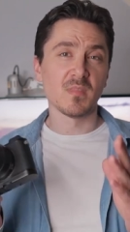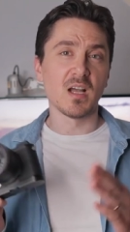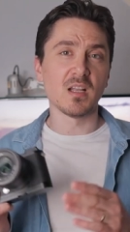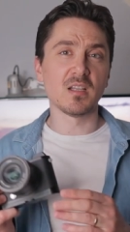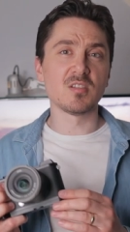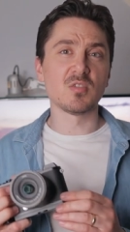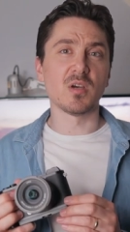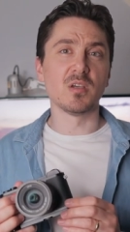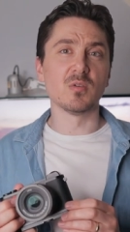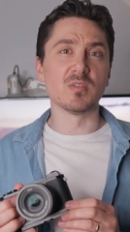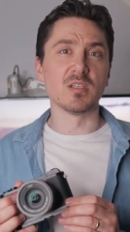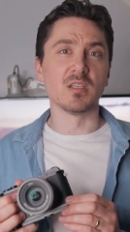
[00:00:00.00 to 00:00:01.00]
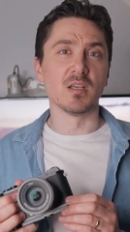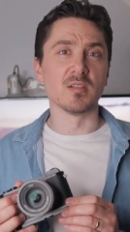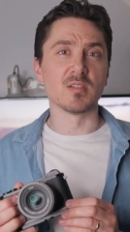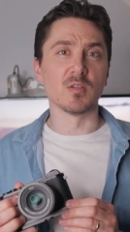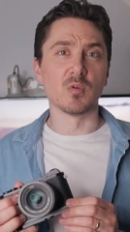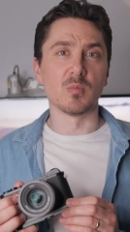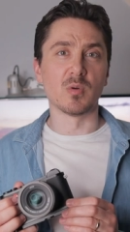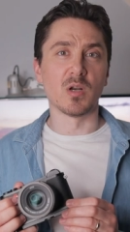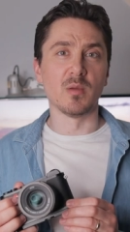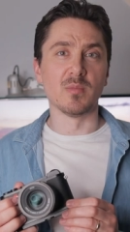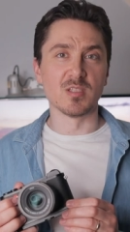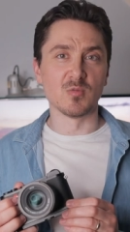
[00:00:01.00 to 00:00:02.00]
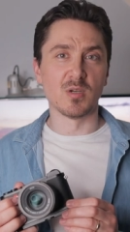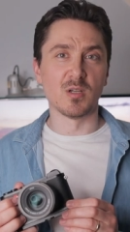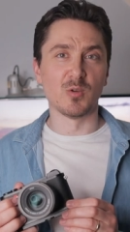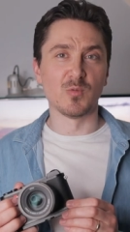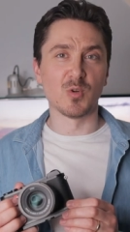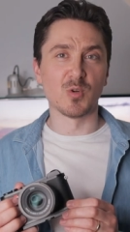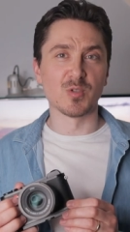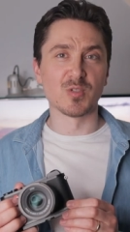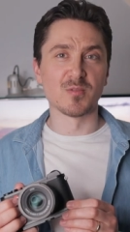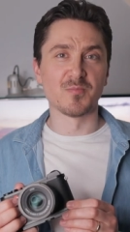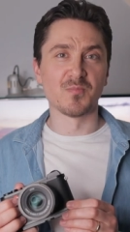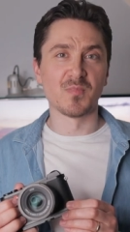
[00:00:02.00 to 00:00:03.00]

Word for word: Unless you are using a slower prime as well, of course.